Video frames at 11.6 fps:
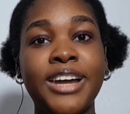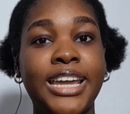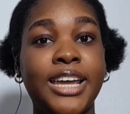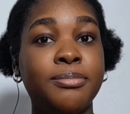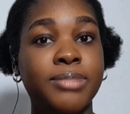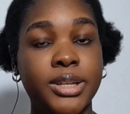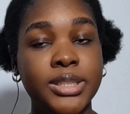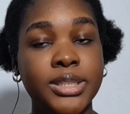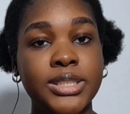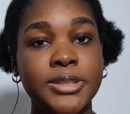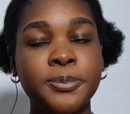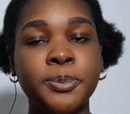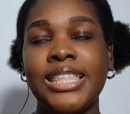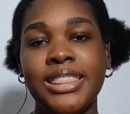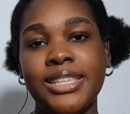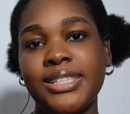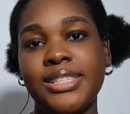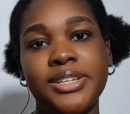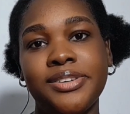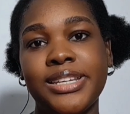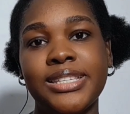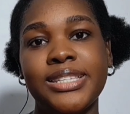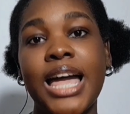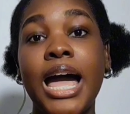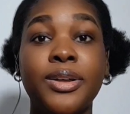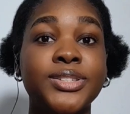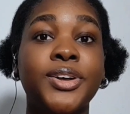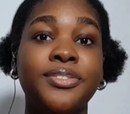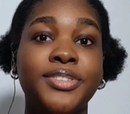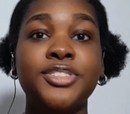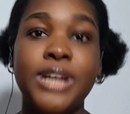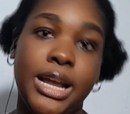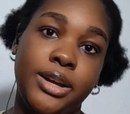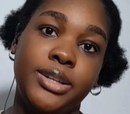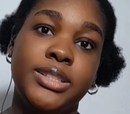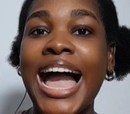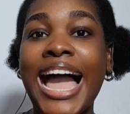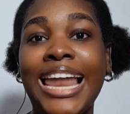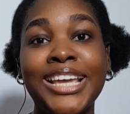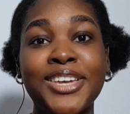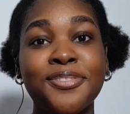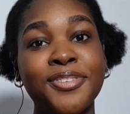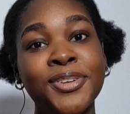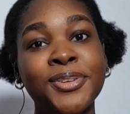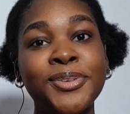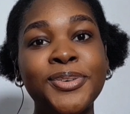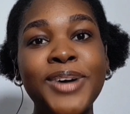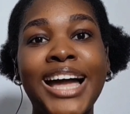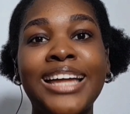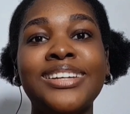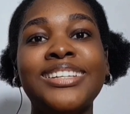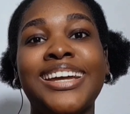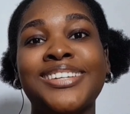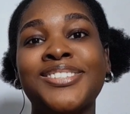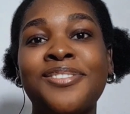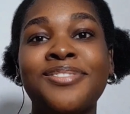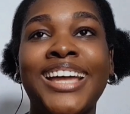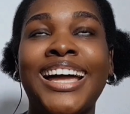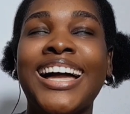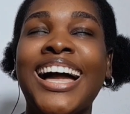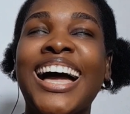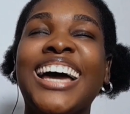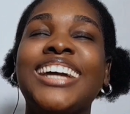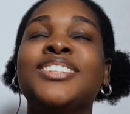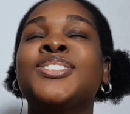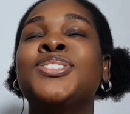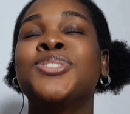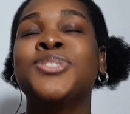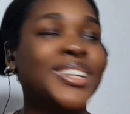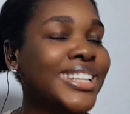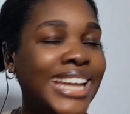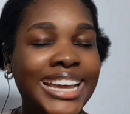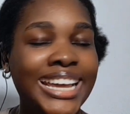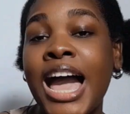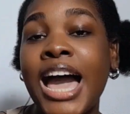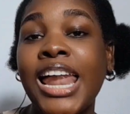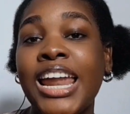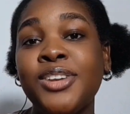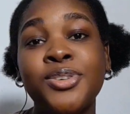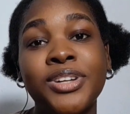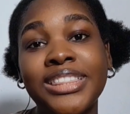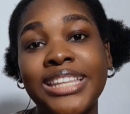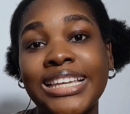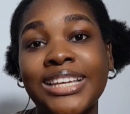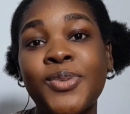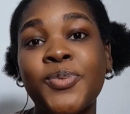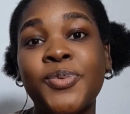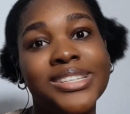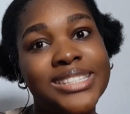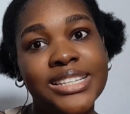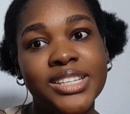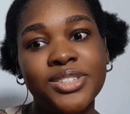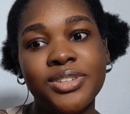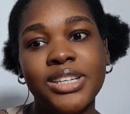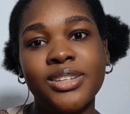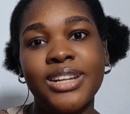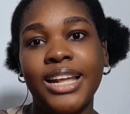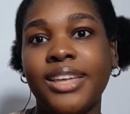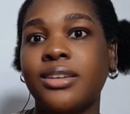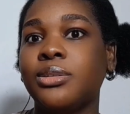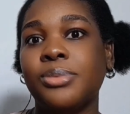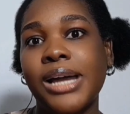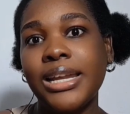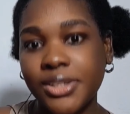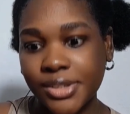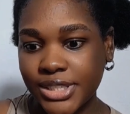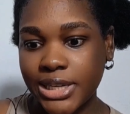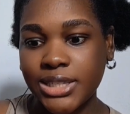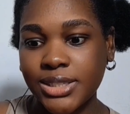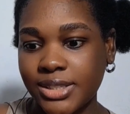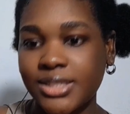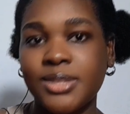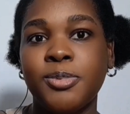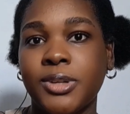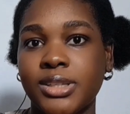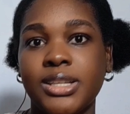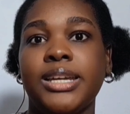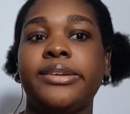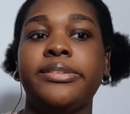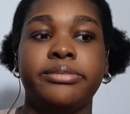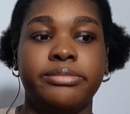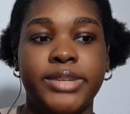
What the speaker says: Fire and Blood in the series House of the Dragon. I like a few, and there are some that I do not like and I do not think was necessary. Like, why did you change this plot line?